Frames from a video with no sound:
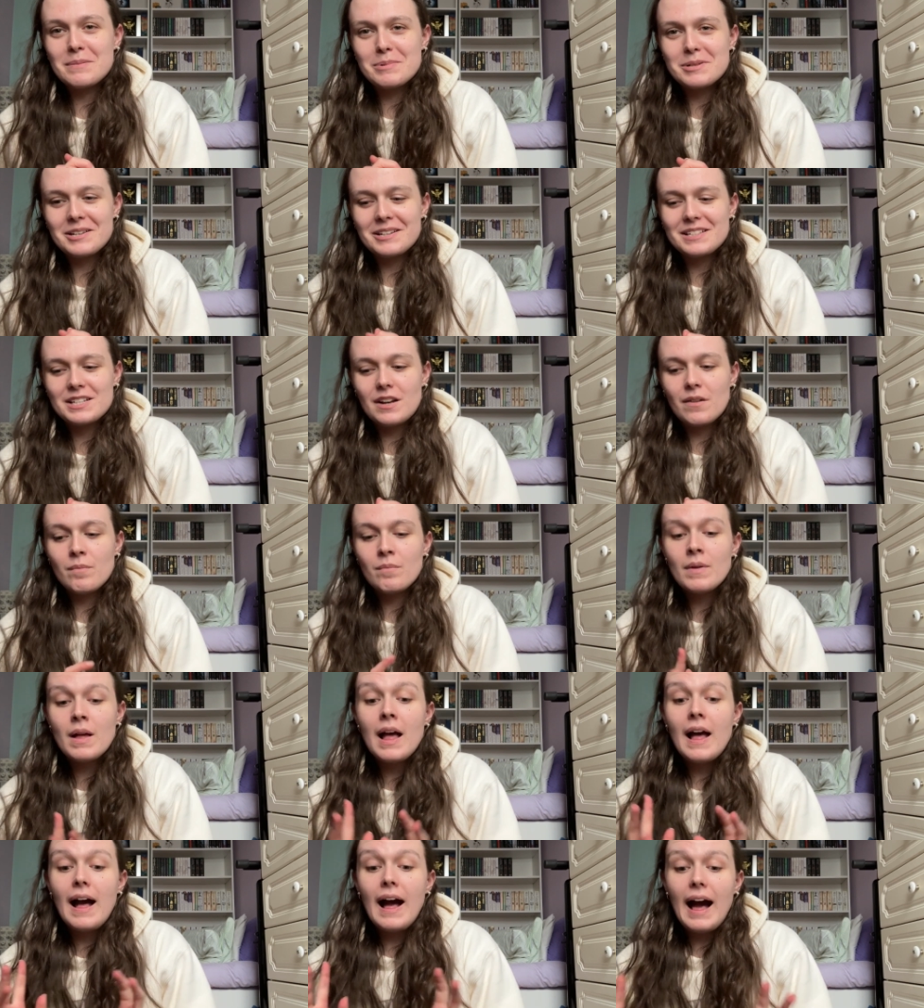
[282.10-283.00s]
prediction.
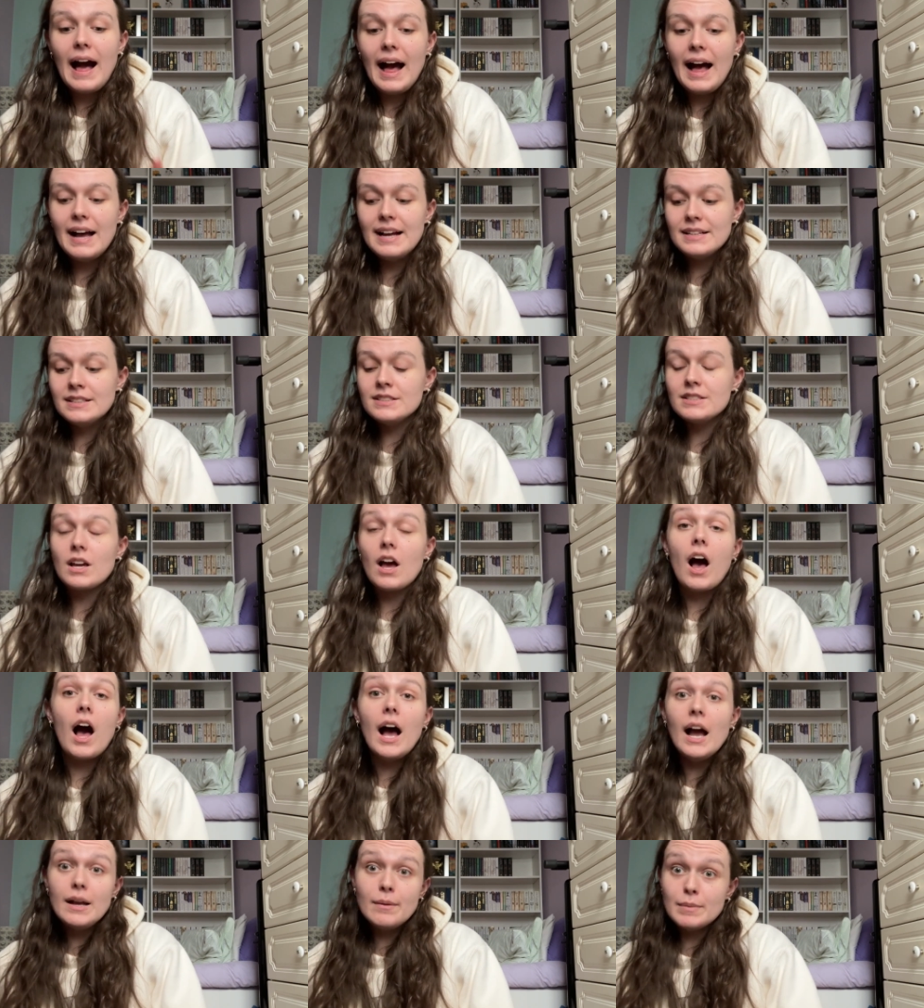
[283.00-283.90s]
And
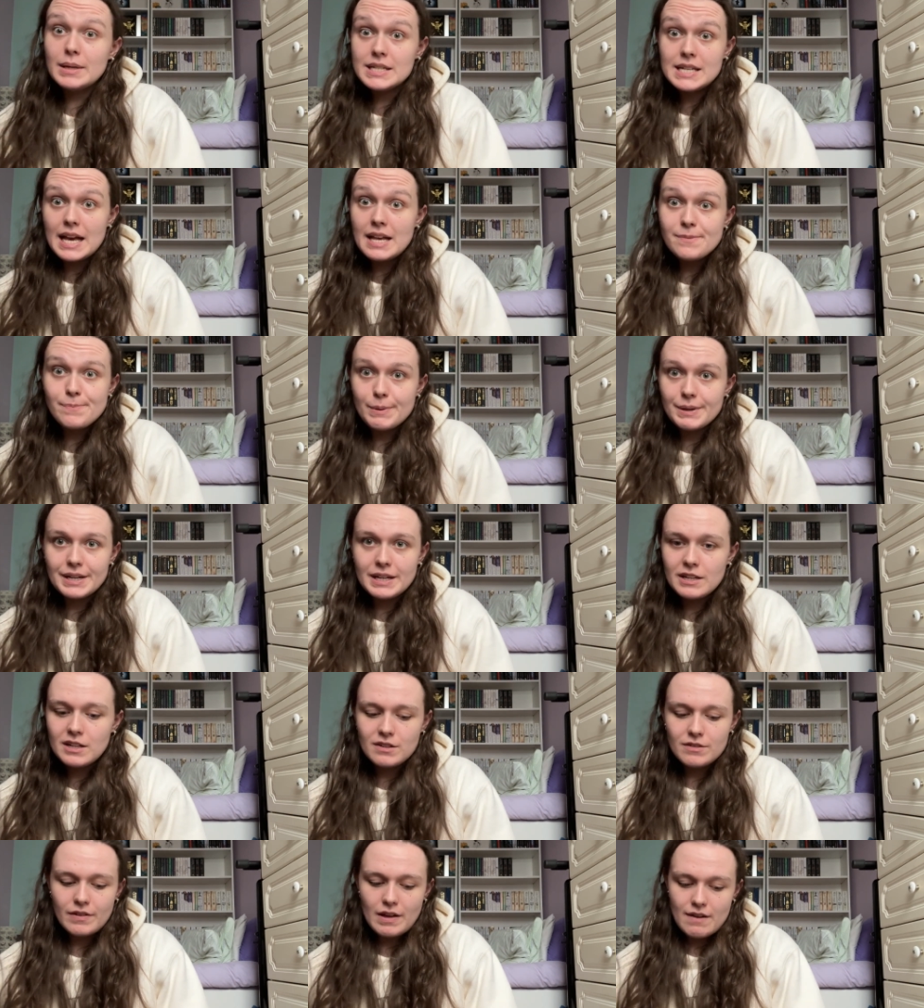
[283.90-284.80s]
I'm in desperate need
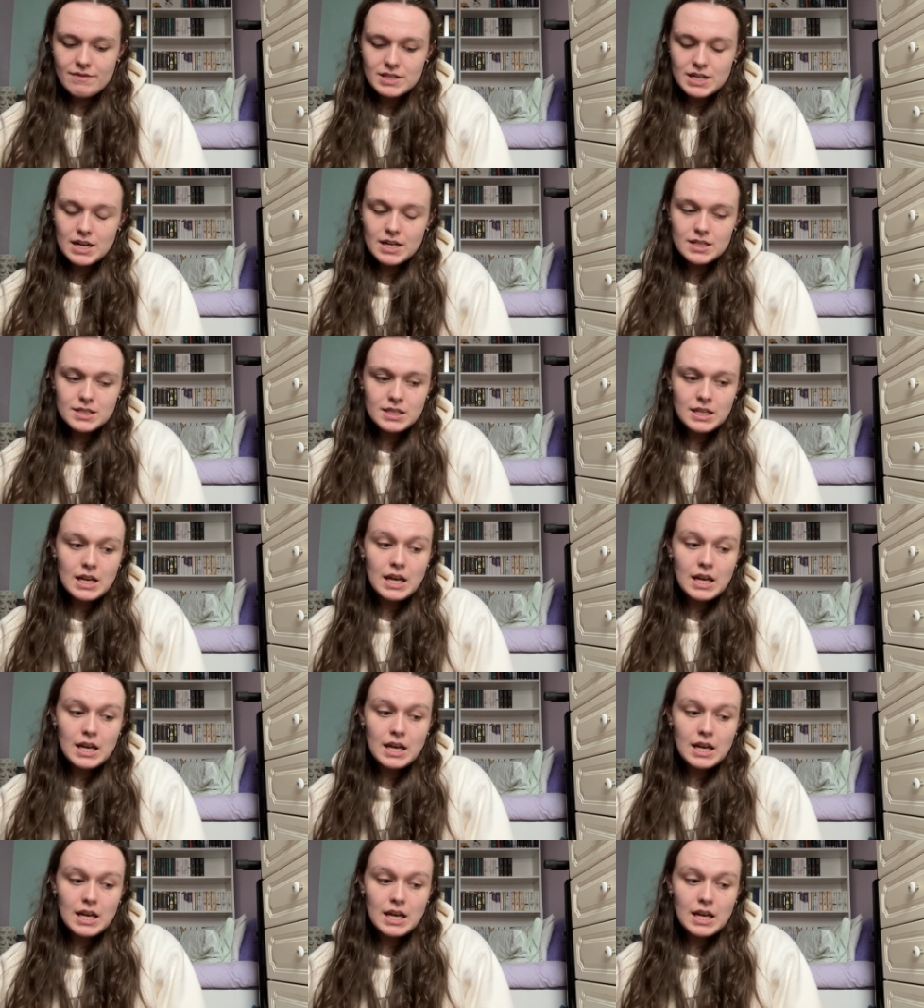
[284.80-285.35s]
of five stars.